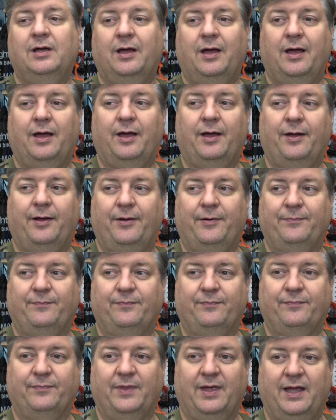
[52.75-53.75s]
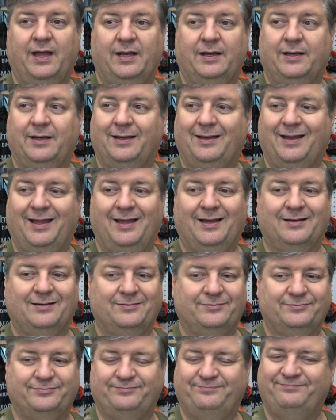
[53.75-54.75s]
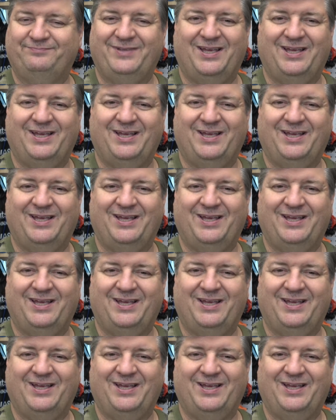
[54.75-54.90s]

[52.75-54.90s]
um, and, and